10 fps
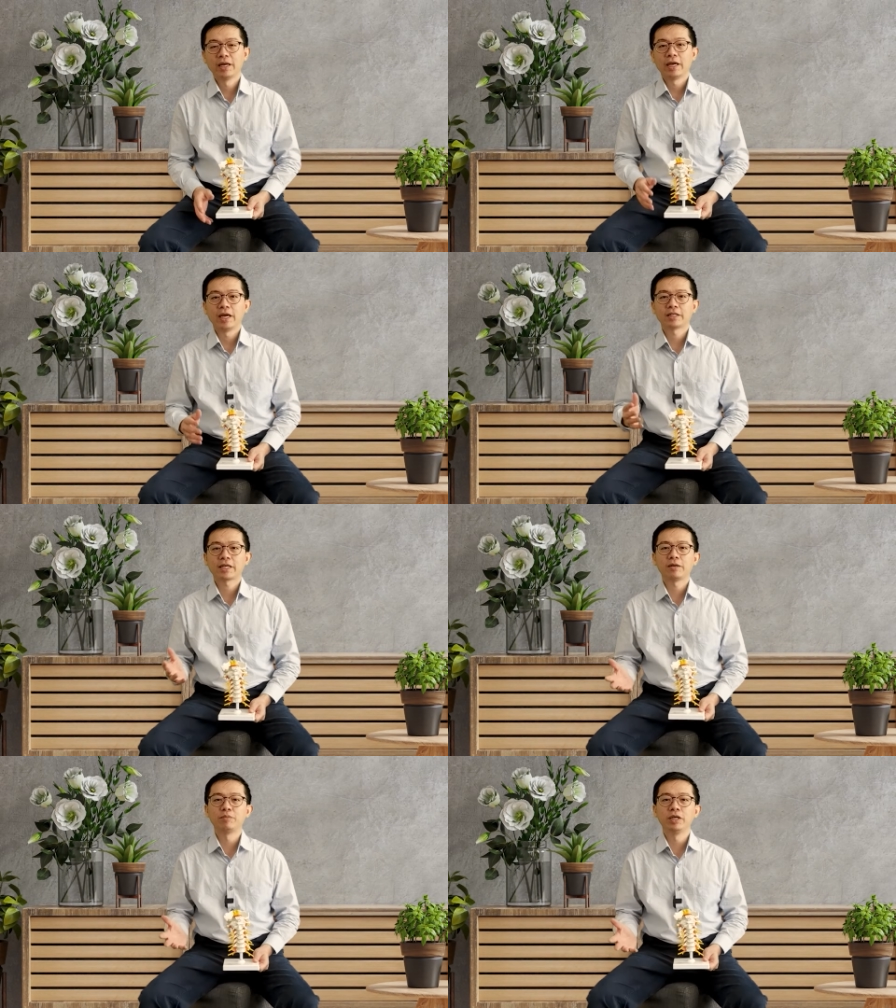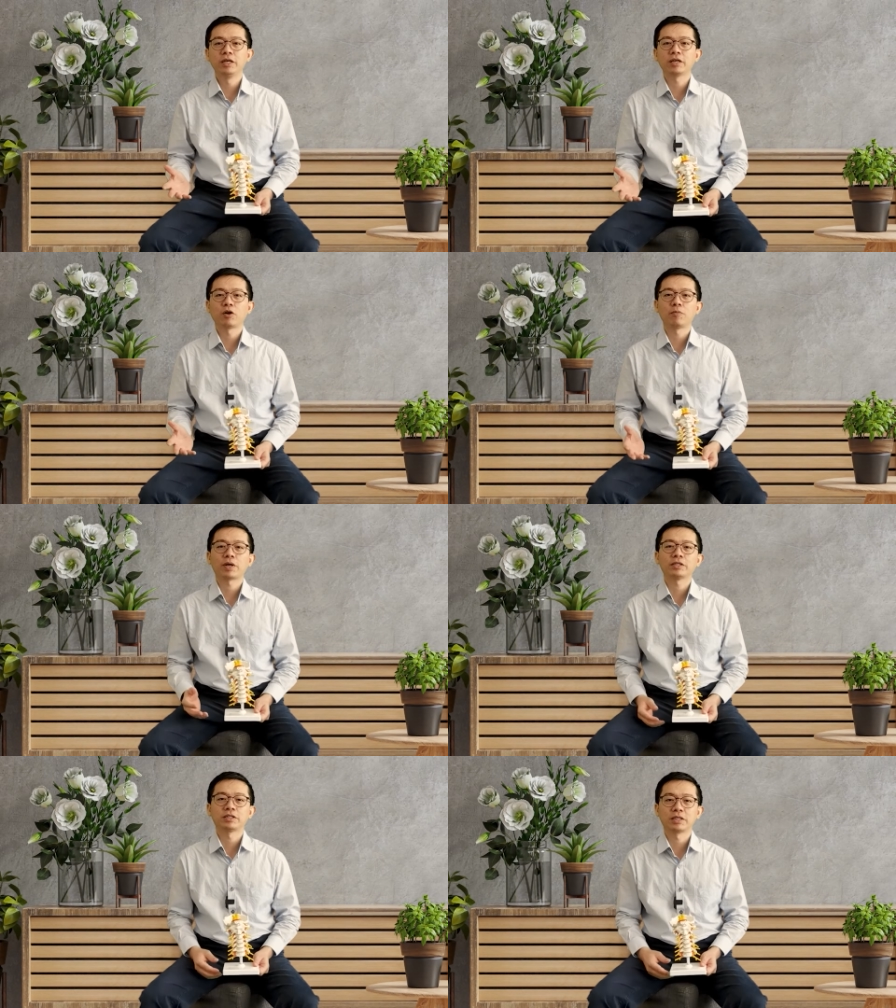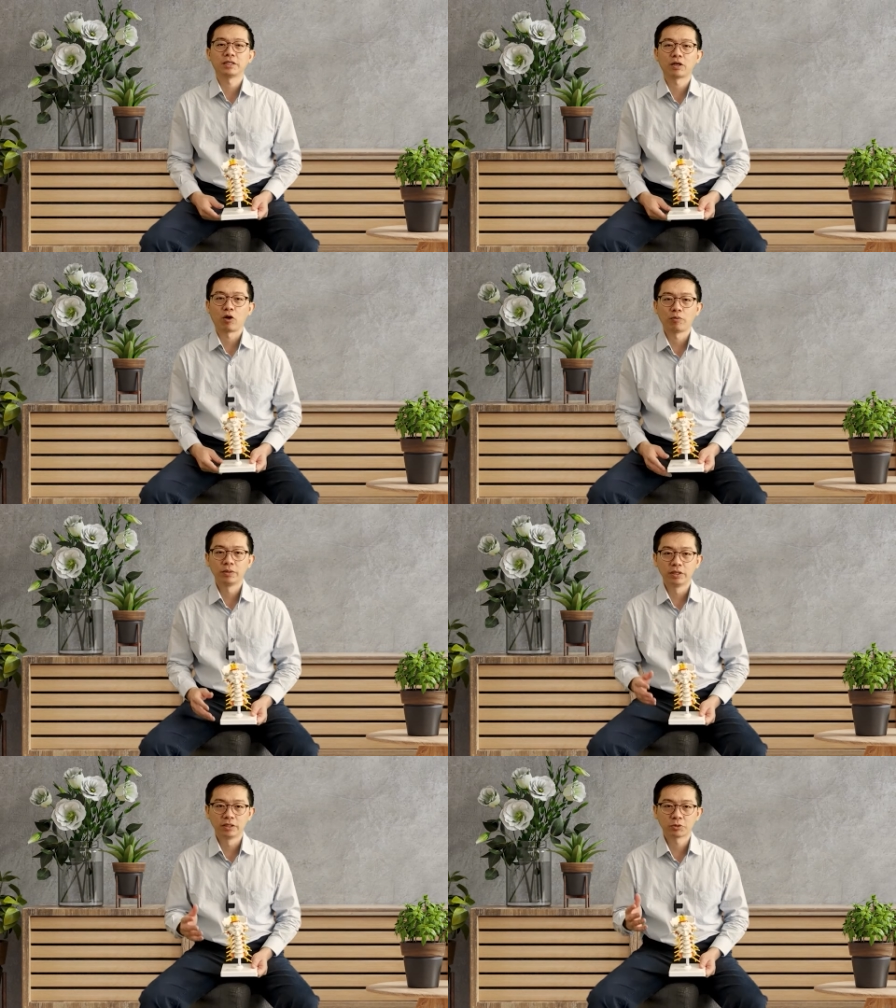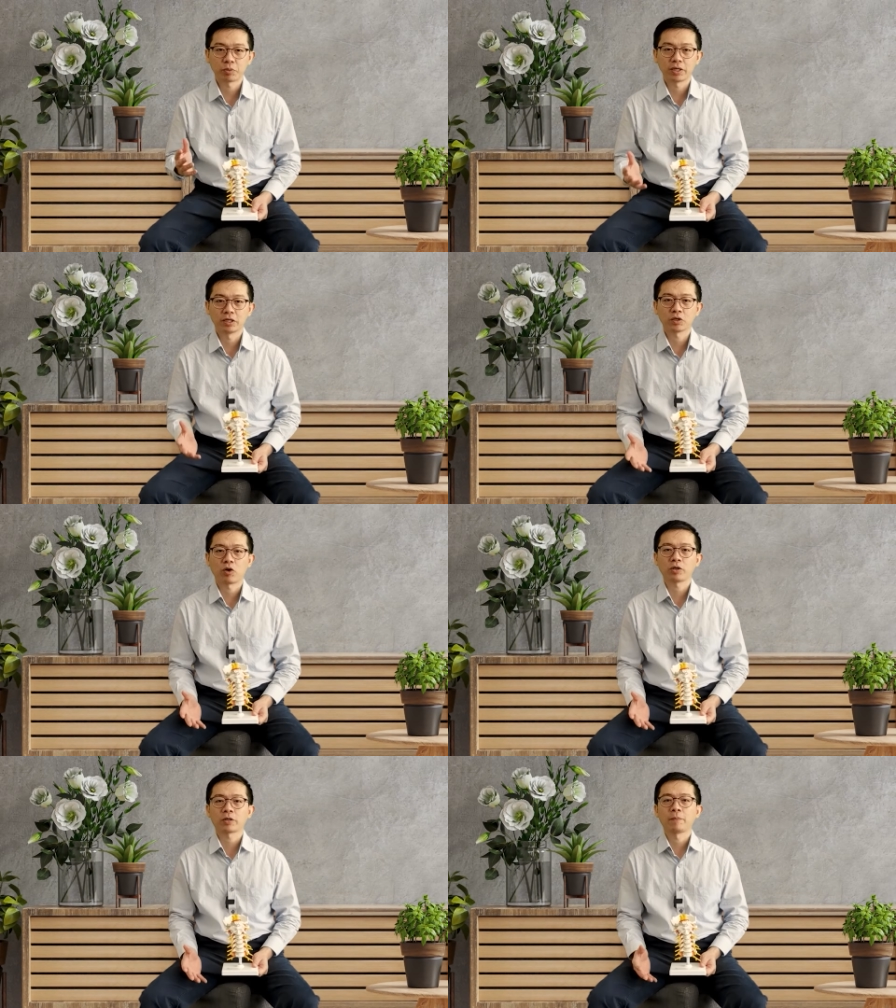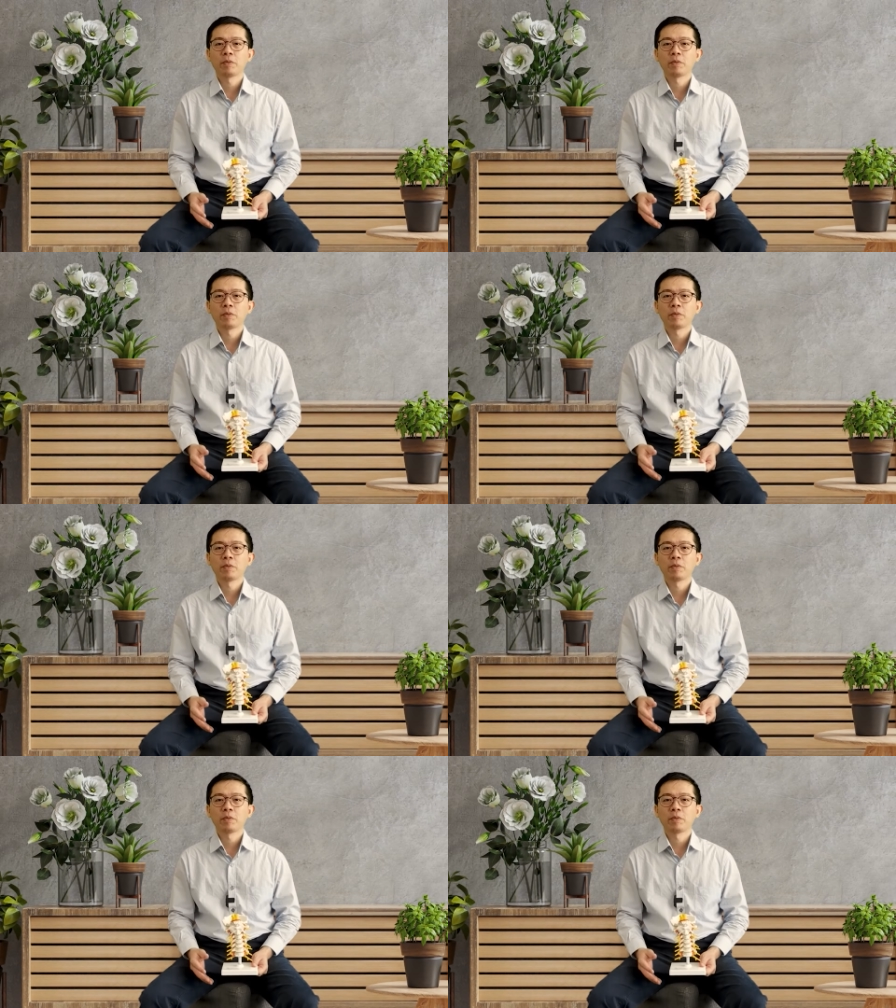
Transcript: it can be compression of the spinal cord